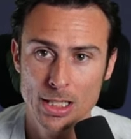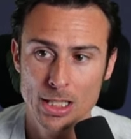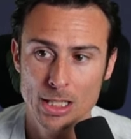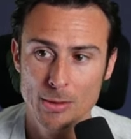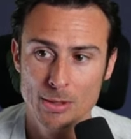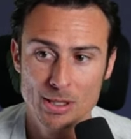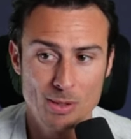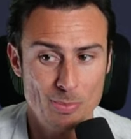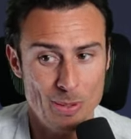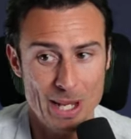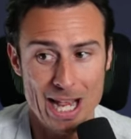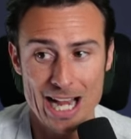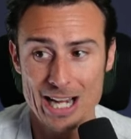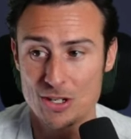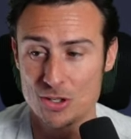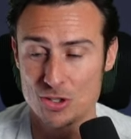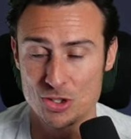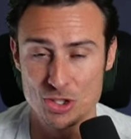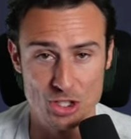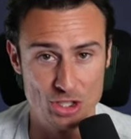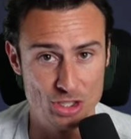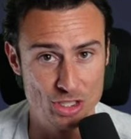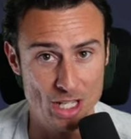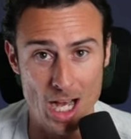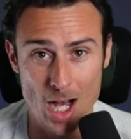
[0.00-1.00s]
The Packers
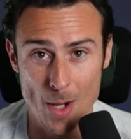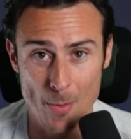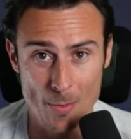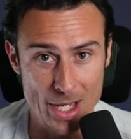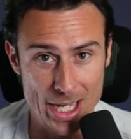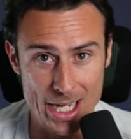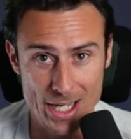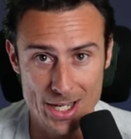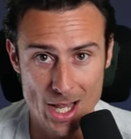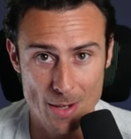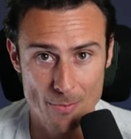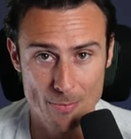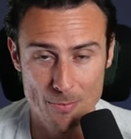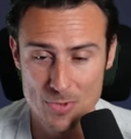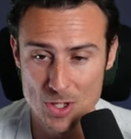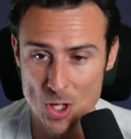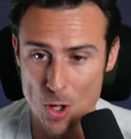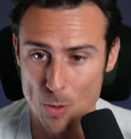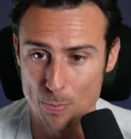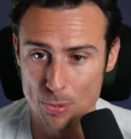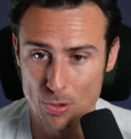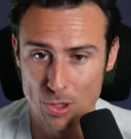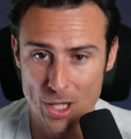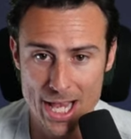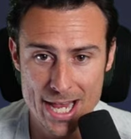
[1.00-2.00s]
just dominated them, you
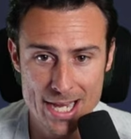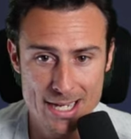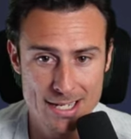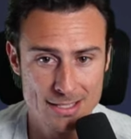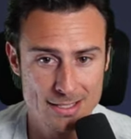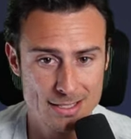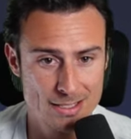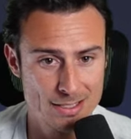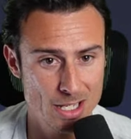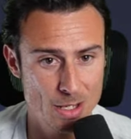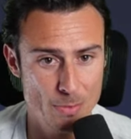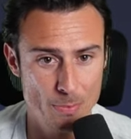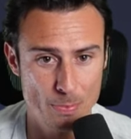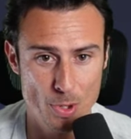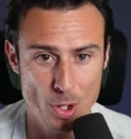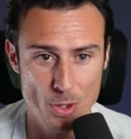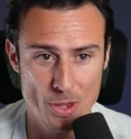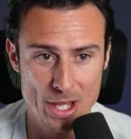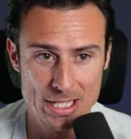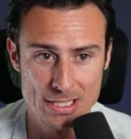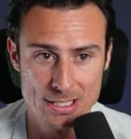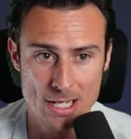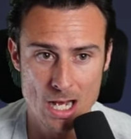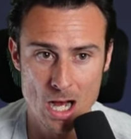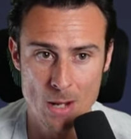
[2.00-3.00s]
know, plain and simple.
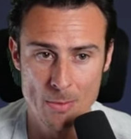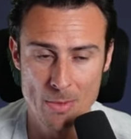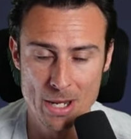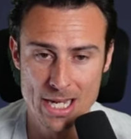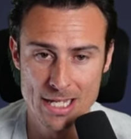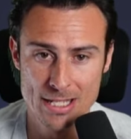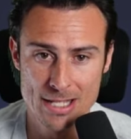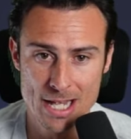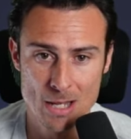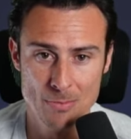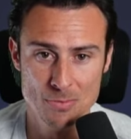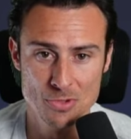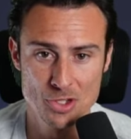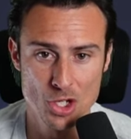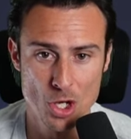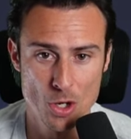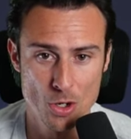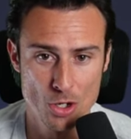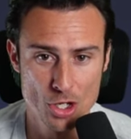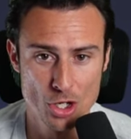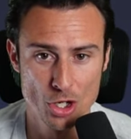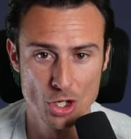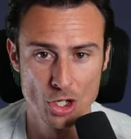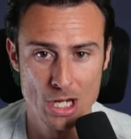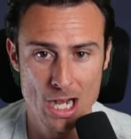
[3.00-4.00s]
They dominated them. So
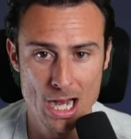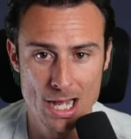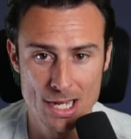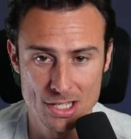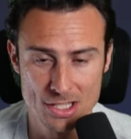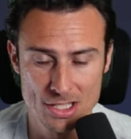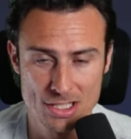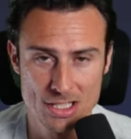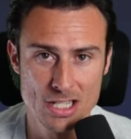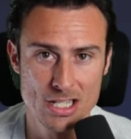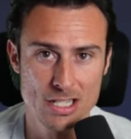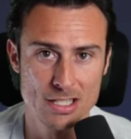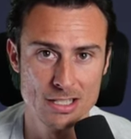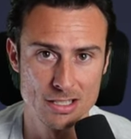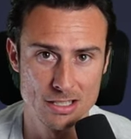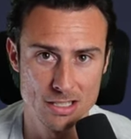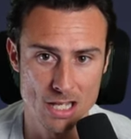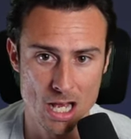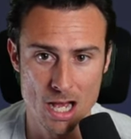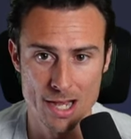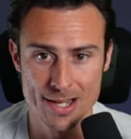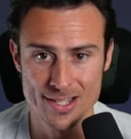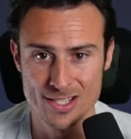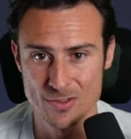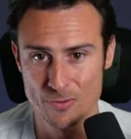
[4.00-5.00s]
you're kind of seeing
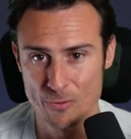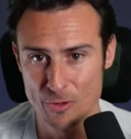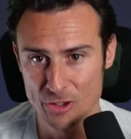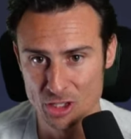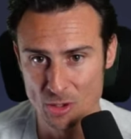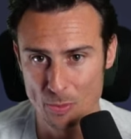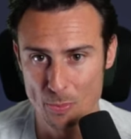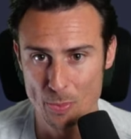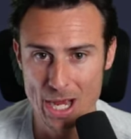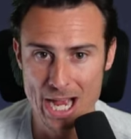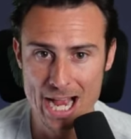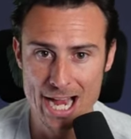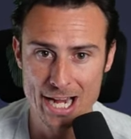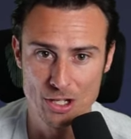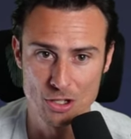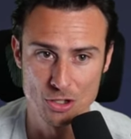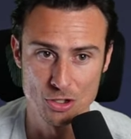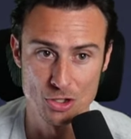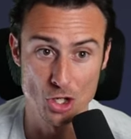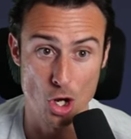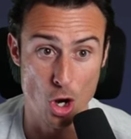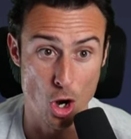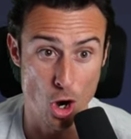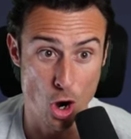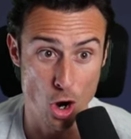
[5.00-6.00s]
signs of what the
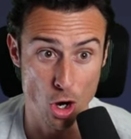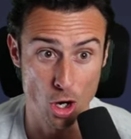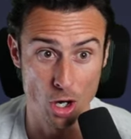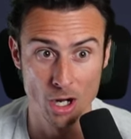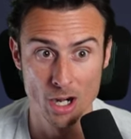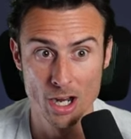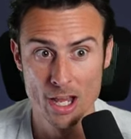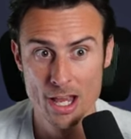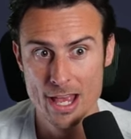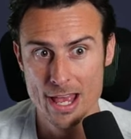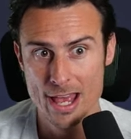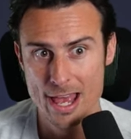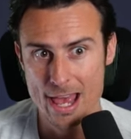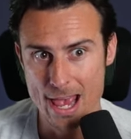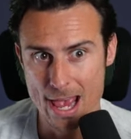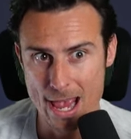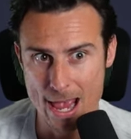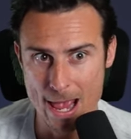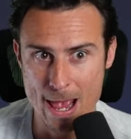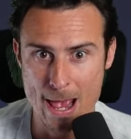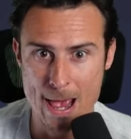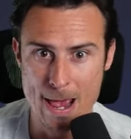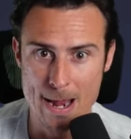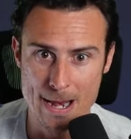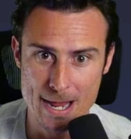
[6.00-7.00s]
Packers are,
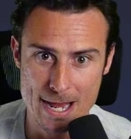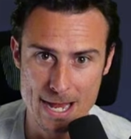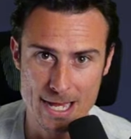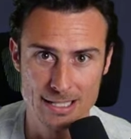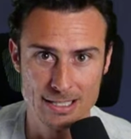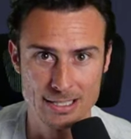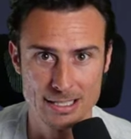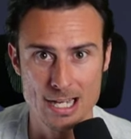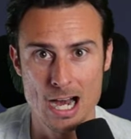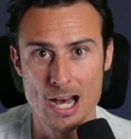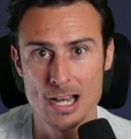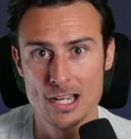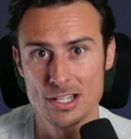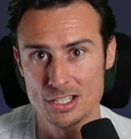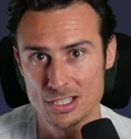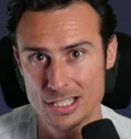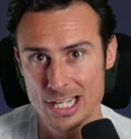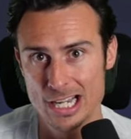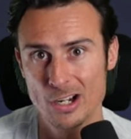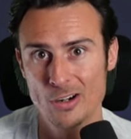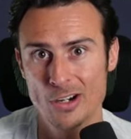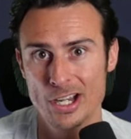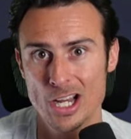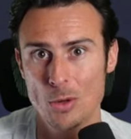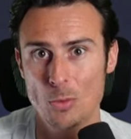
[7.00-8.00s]
and it's kind of
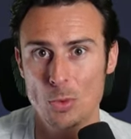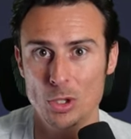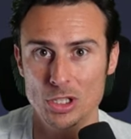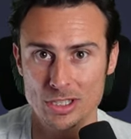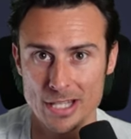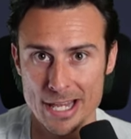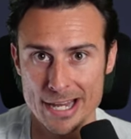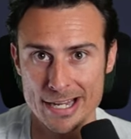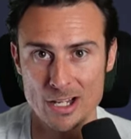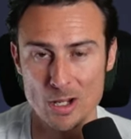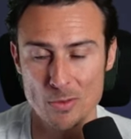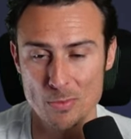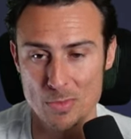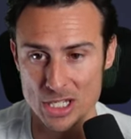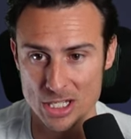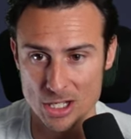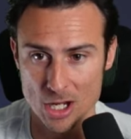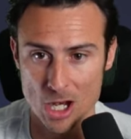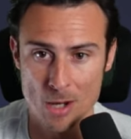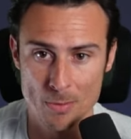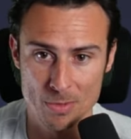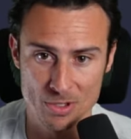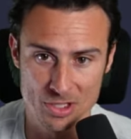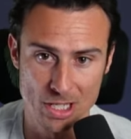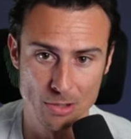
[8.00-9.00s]
scary on what they could
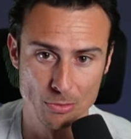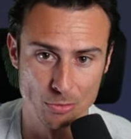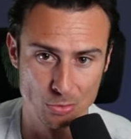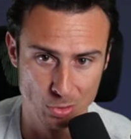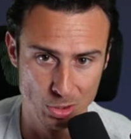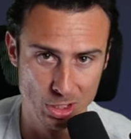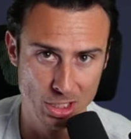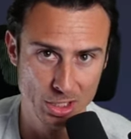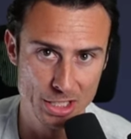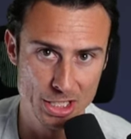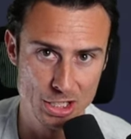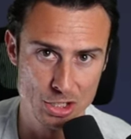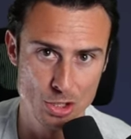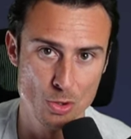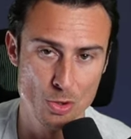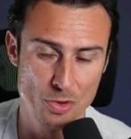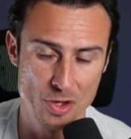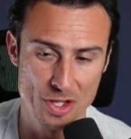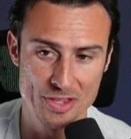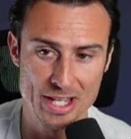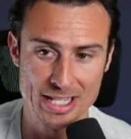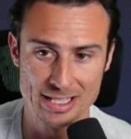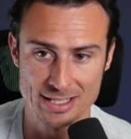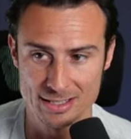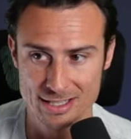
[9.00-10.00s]
become, because I really do
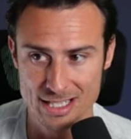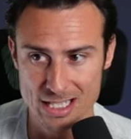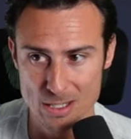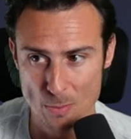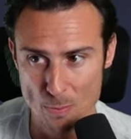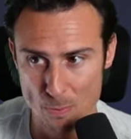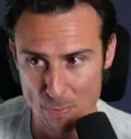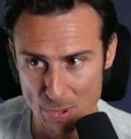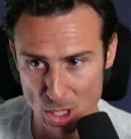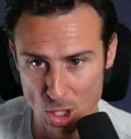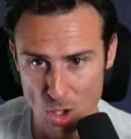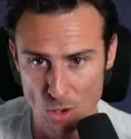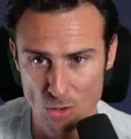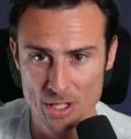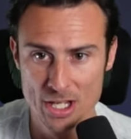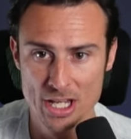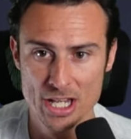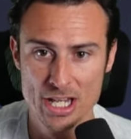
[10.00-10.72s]
think that's a team built